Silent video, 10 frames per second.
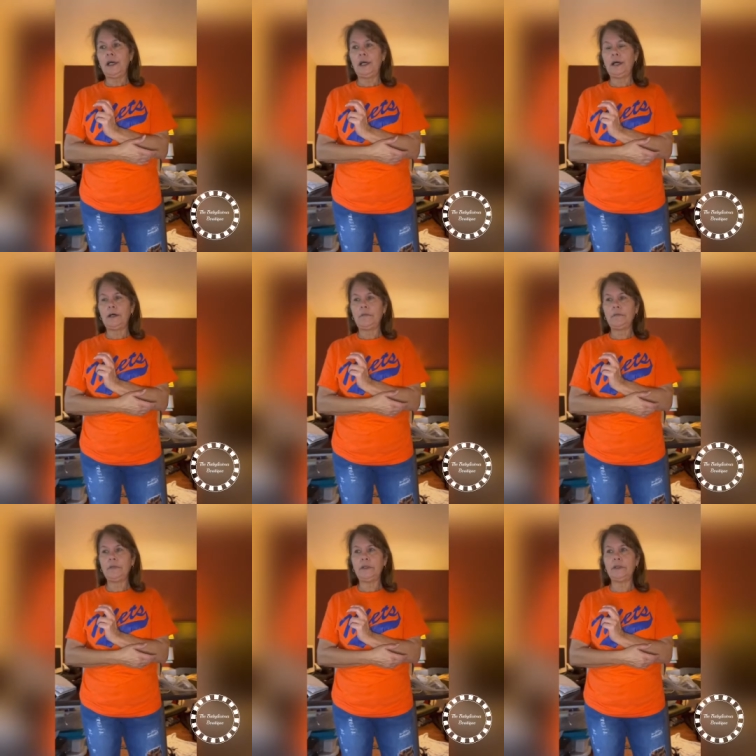Um,
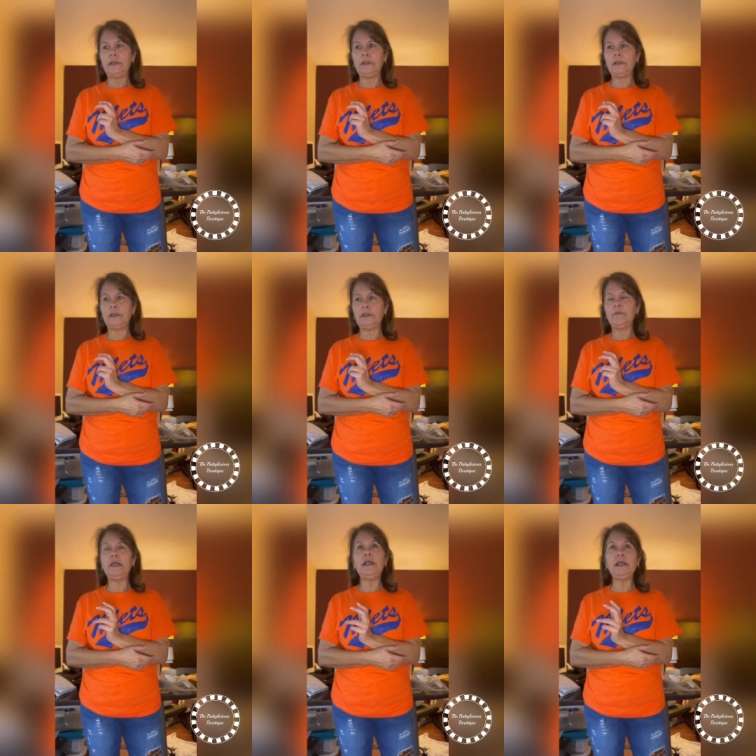the
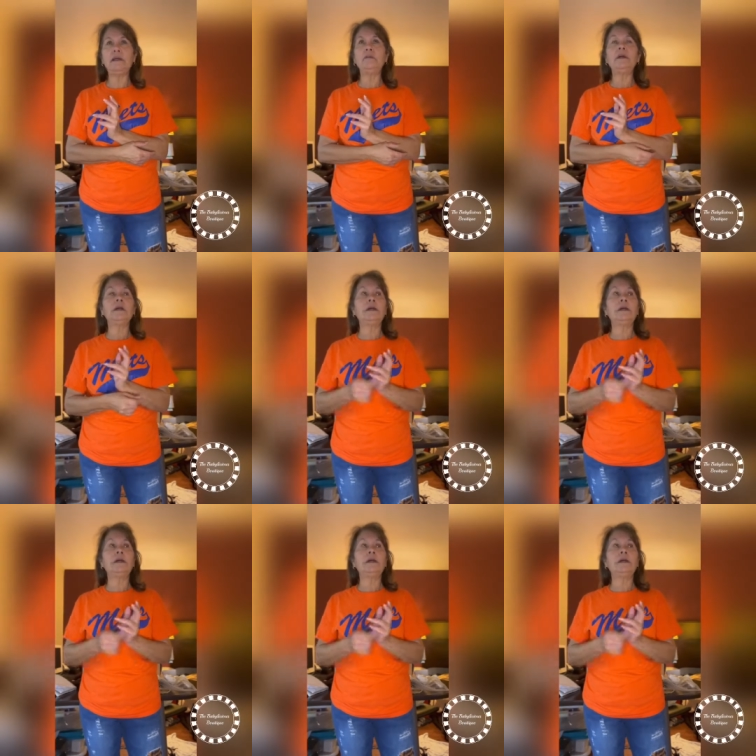medium